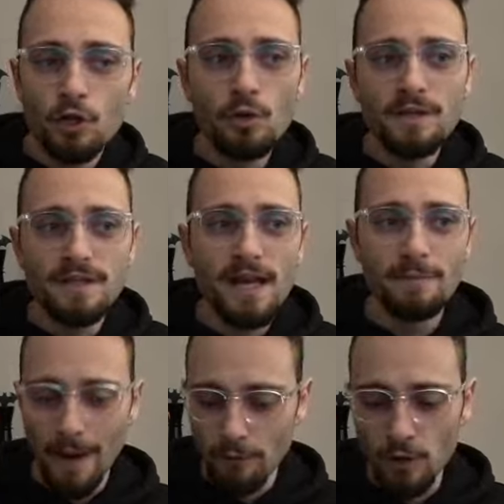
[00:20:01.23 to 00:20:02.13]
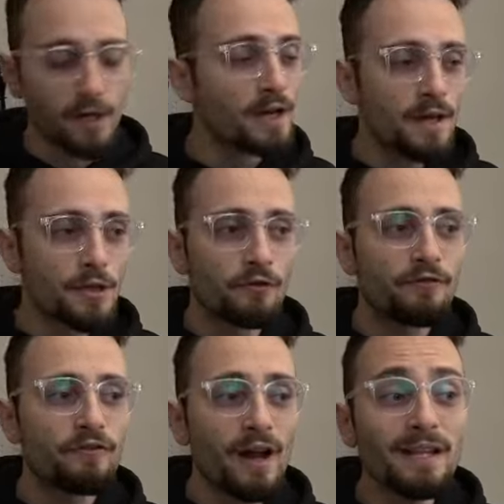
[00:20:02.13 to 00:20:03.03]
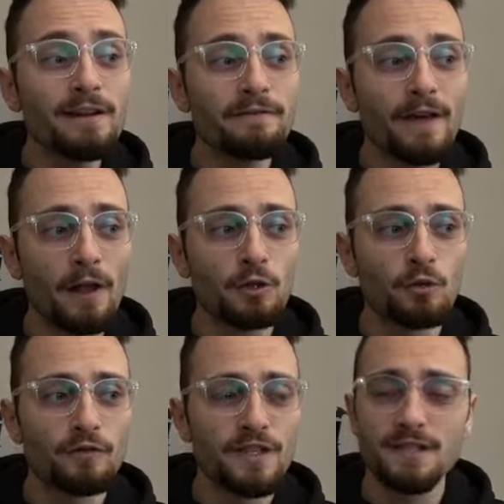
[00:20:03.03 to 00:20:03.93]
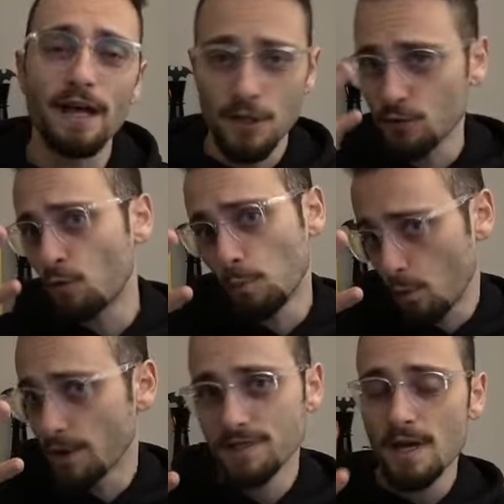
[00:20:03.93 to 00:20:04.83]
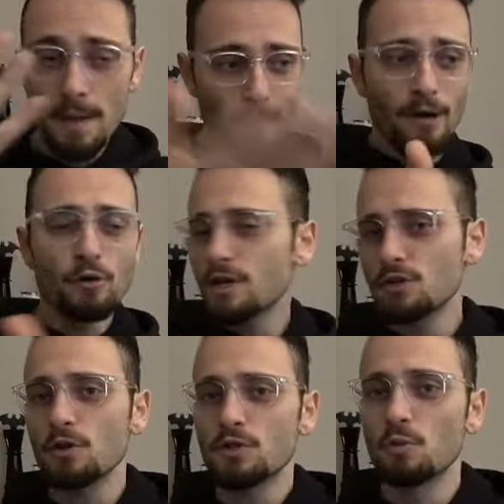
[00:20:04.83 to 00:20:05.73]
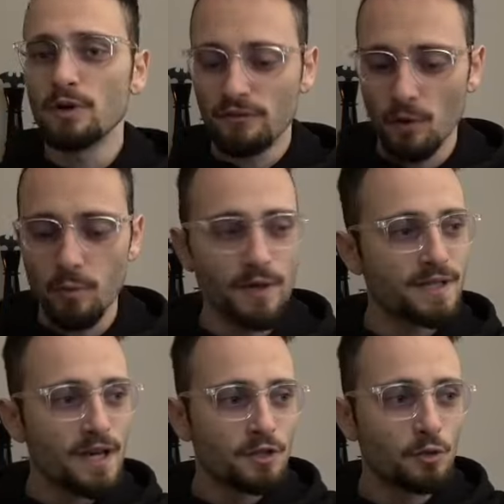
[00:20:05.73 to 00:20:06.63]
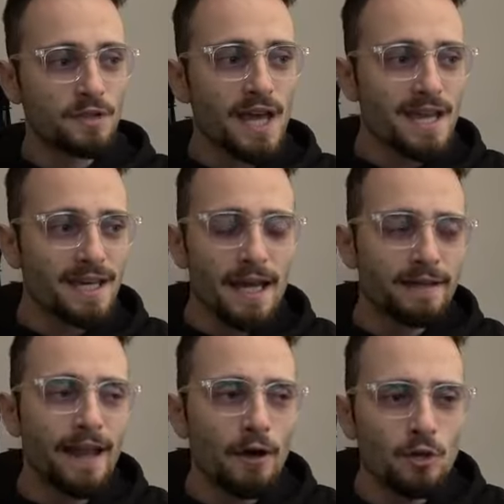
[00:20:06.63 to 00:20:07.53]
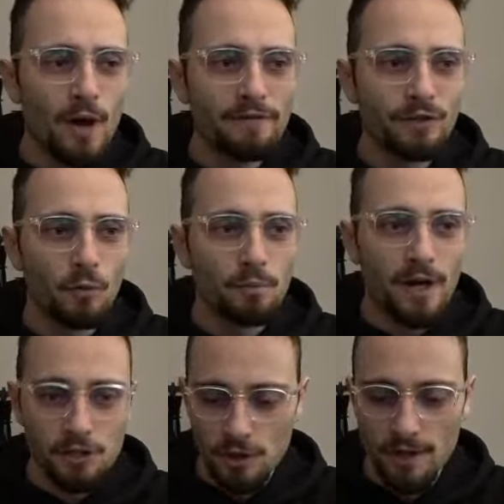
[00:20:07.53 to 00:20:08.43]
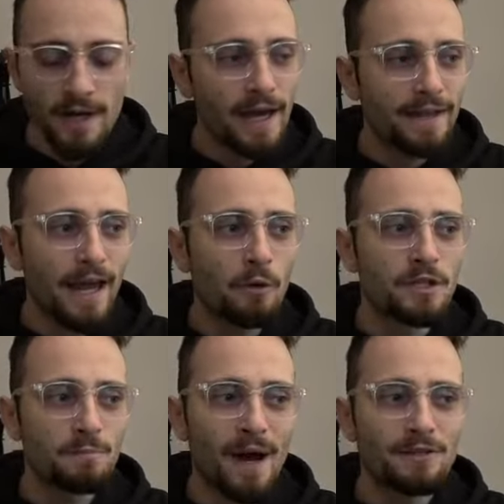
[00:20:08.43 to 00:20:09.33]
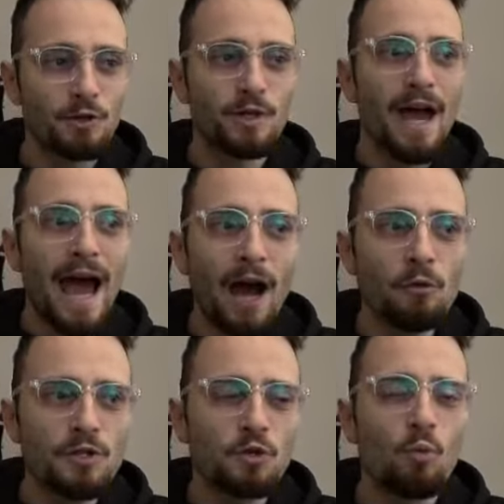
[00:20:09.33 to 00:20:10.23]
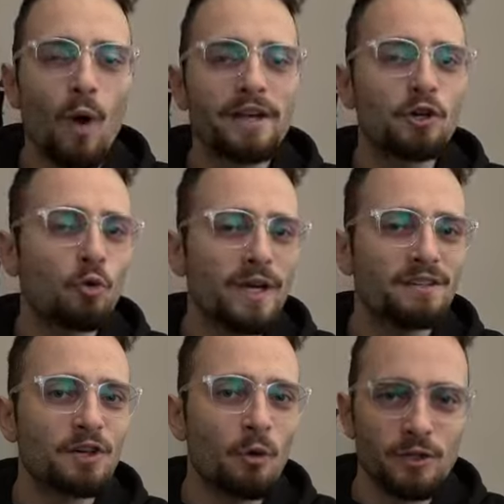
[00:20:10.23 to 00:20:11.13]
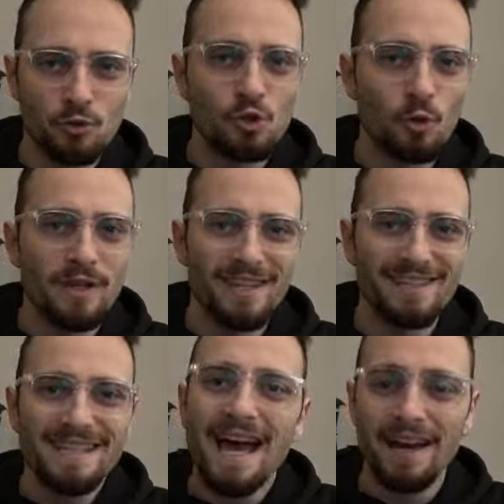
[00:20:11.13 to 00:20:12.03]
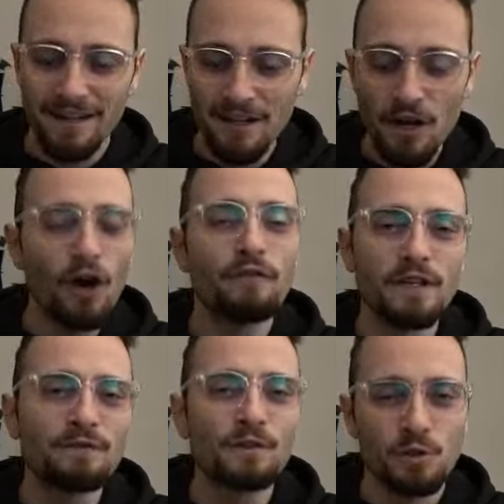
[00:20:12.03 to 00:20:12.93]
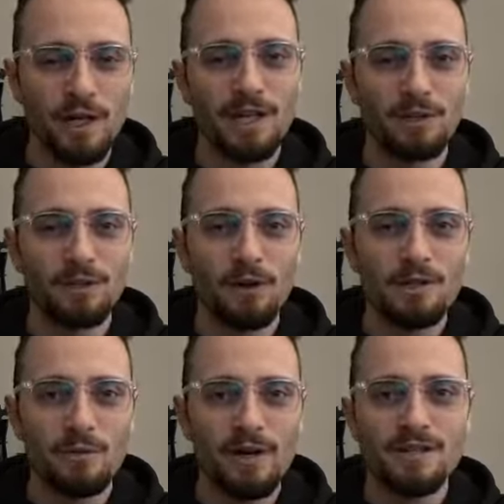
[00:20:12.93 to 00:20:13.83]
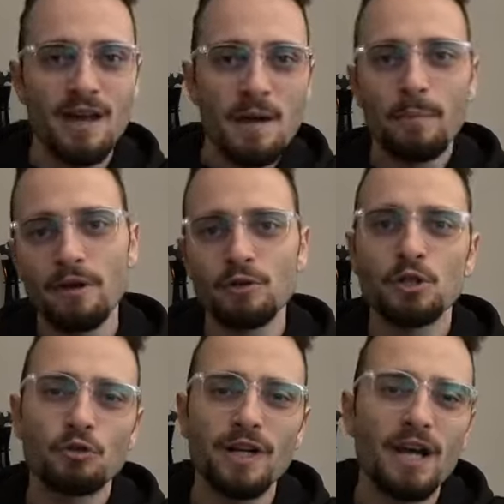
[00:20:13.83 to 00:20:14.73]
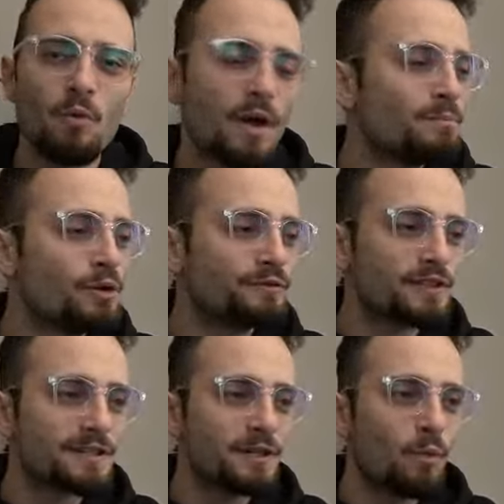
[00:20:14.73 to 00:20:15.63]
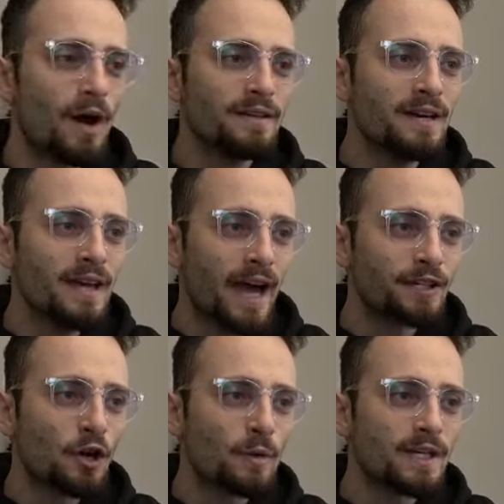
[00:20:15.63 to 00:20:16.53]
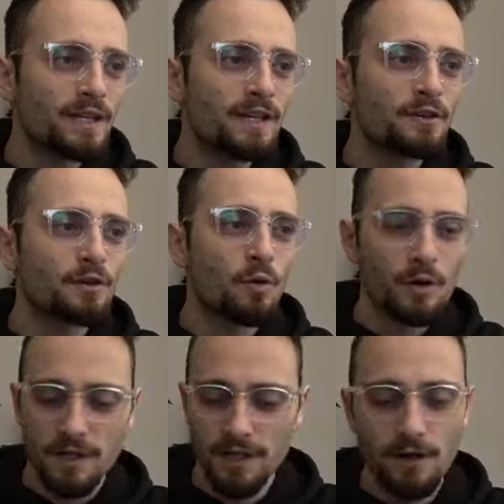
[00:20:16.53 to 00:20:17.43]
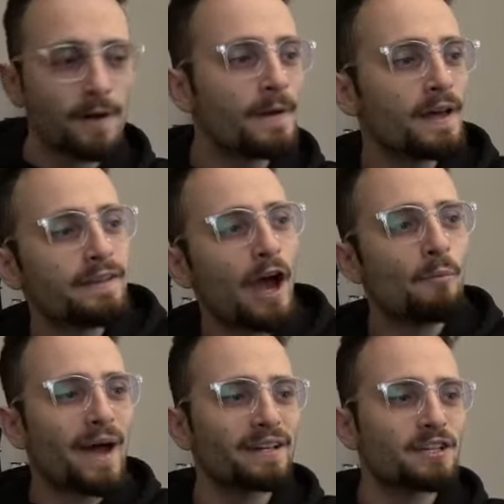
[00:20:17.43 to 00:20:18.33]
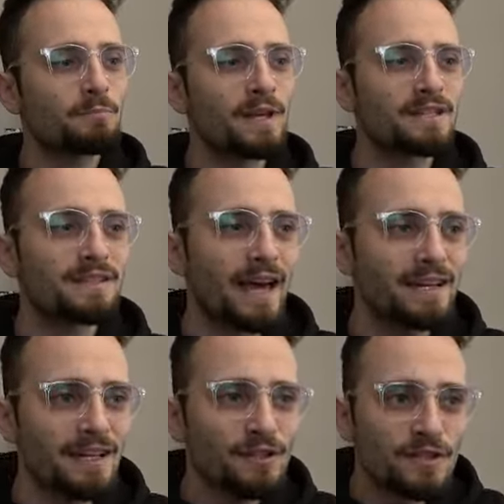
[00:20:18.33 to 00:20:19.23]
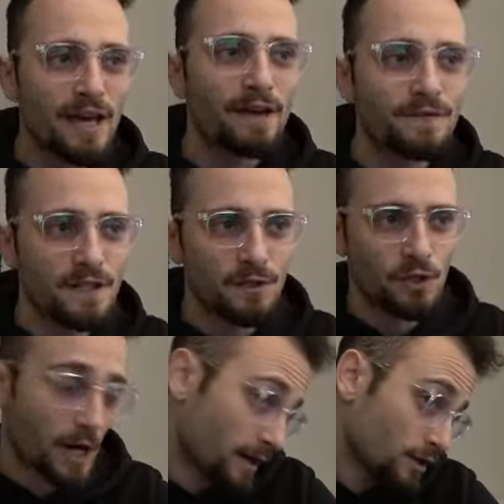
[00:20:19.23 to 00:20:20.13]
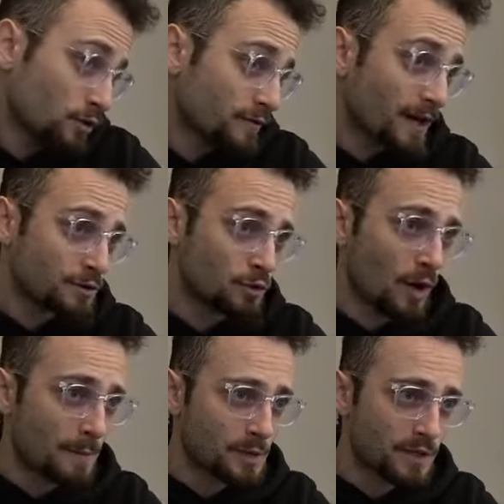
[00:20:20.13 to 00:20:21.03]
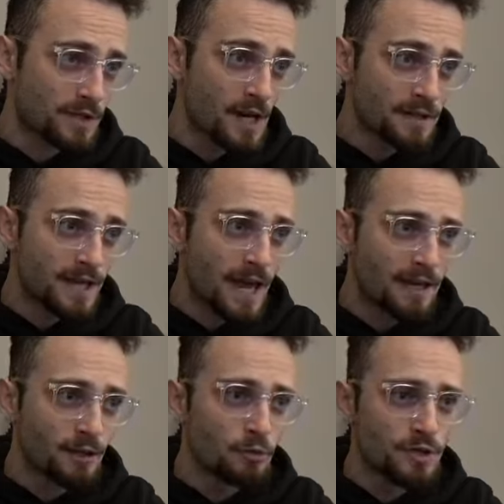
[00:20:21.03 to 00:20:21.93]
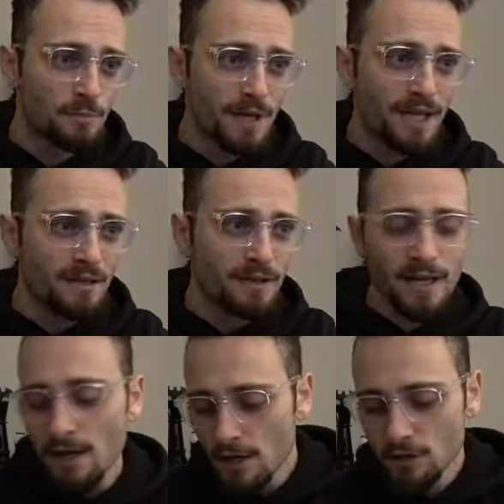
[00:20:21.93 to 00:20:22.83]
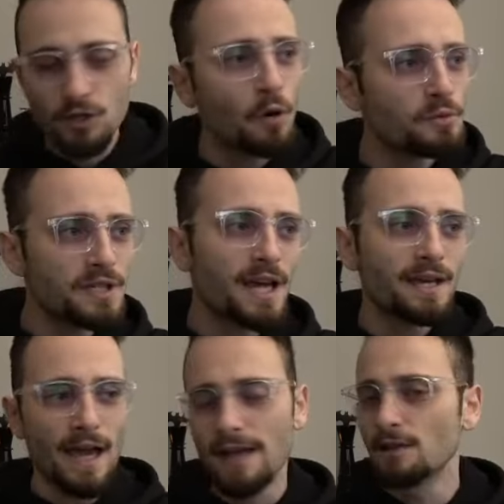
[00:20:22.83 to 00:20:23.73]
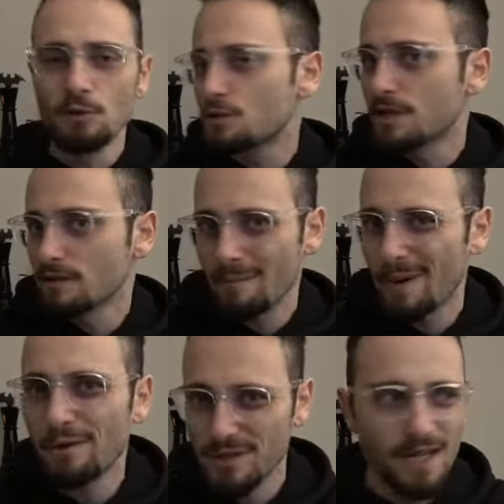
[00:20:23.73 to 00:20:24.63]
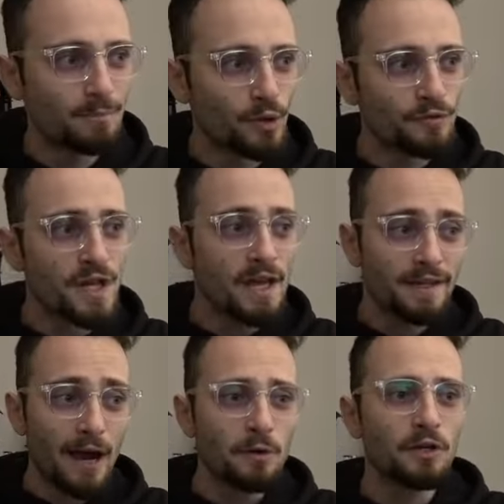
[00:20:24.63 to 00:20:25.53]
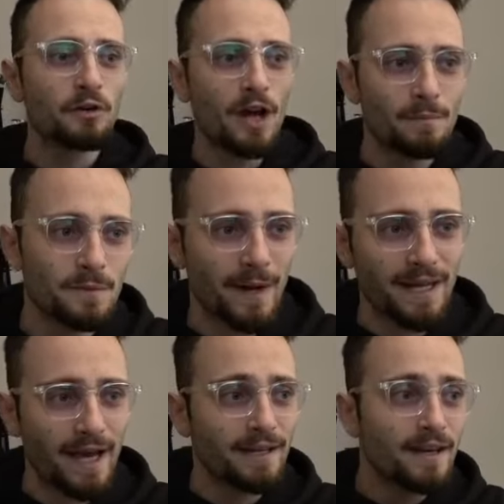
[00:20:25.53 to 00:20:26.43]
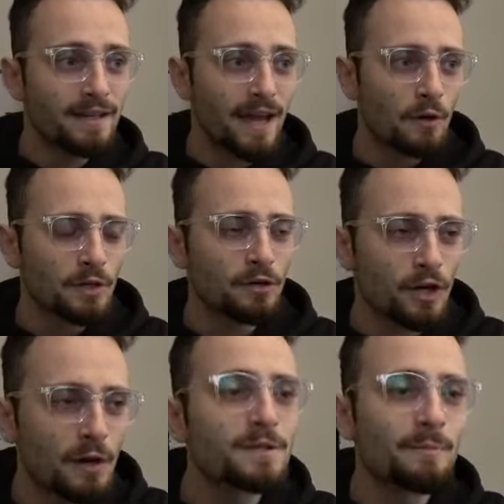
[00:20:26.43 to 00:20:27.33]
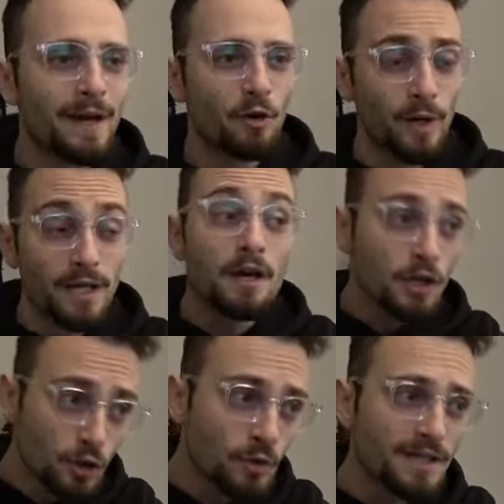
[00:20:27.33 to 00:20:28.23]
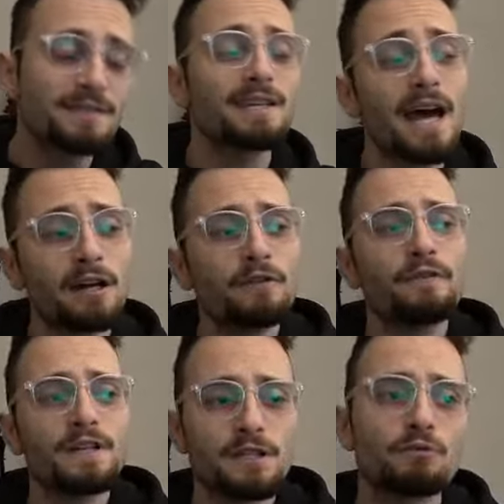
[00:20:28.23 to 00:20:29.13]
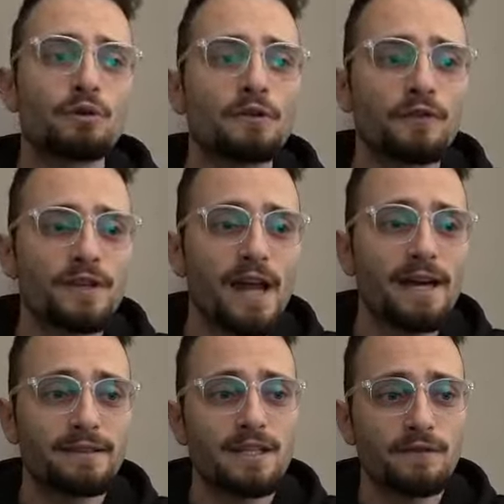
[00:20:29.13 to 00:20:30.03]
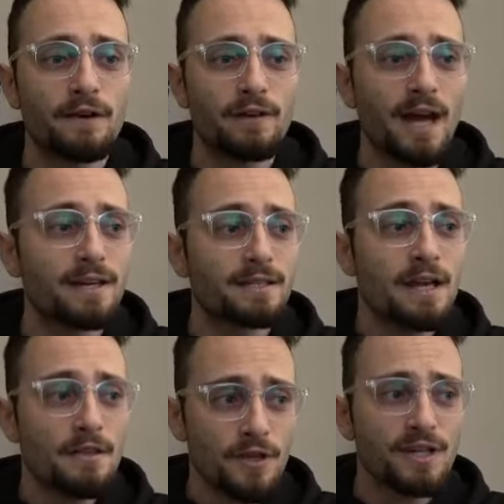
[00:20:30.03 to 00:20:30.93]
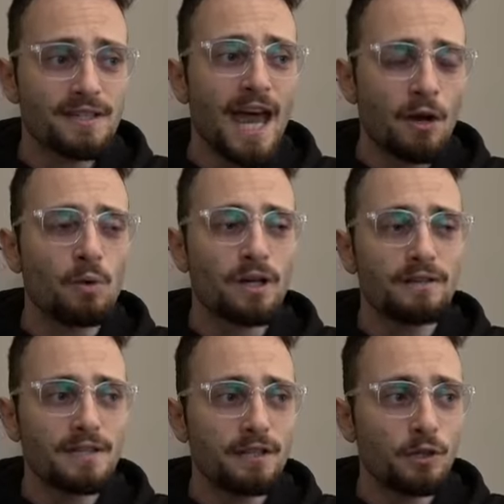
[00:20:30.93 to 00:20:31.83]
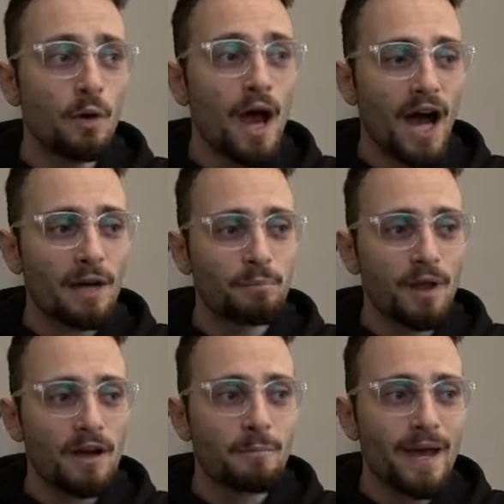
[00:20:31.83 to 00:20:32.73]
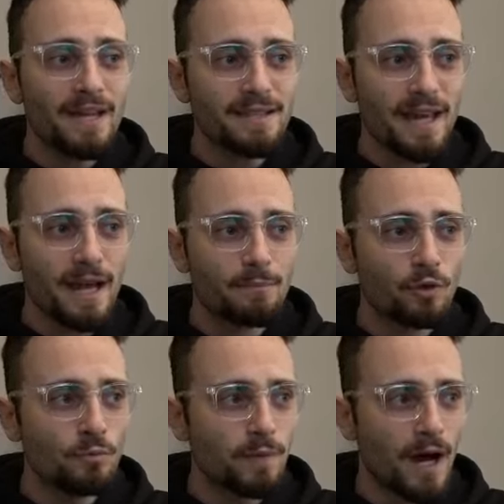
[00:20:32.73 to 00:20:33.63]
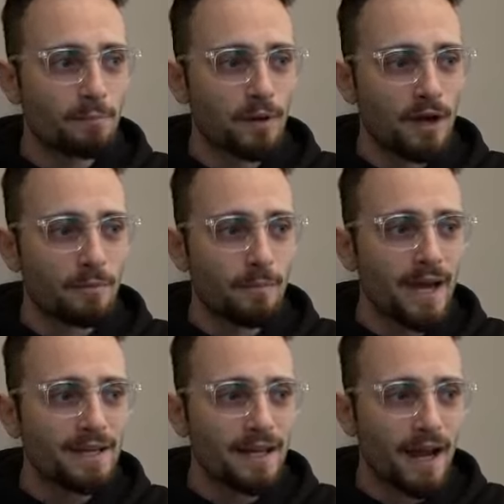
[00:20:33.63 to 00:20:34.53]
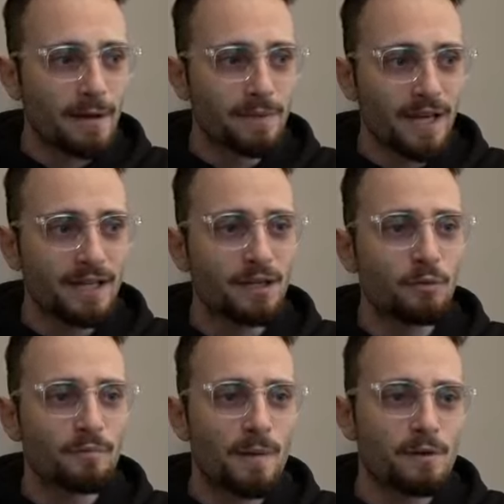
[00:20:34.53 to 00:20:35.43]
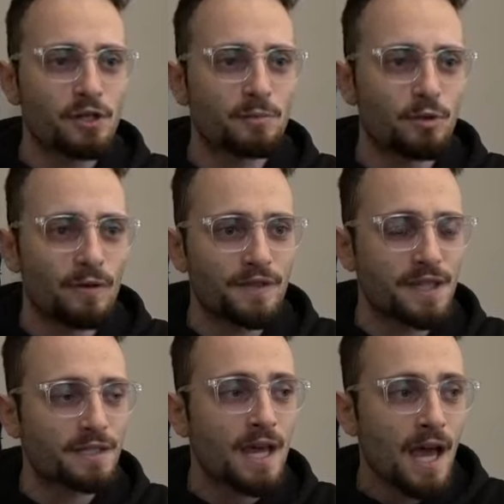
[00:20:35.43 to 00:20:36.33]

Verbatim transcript: You can take my rook. The relative value of this knight is four points. My rook is also worth four points. So take it. Now you have no pressure. And now it's my turn. How is the white queen going to join the attack of infiltrating on the dark squares? By retreating one move to c one and going here or here. Now Magnus plays knight into f six check. You've got two options. Take and lose immediately. Don't take and lose in about ten moves. Now here comes my knight. Now here comes my queen. You can sacrifice the rook for the knight. That's very nice. The attack will continue. I block mate and I'm oop I block mate and I am getting in with my bishop to f six.